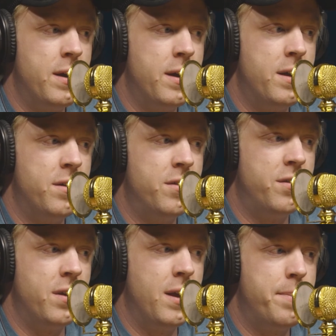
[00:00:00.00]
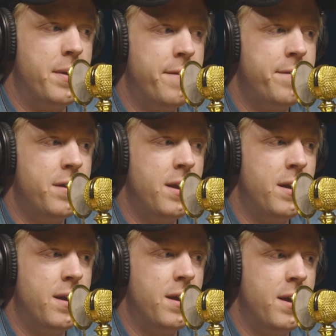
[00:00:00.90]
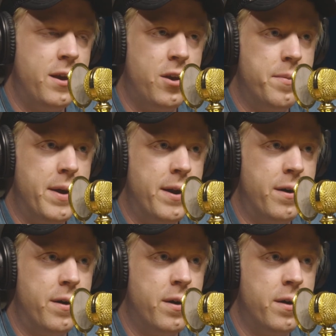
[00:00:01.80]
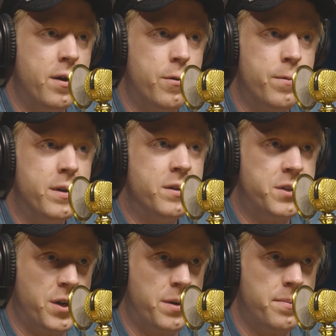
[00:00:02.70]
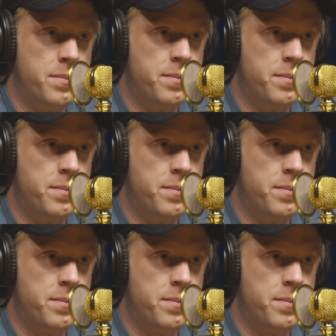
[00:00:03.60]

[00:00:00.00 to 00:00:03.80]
Is Epiphany Incubator a real term?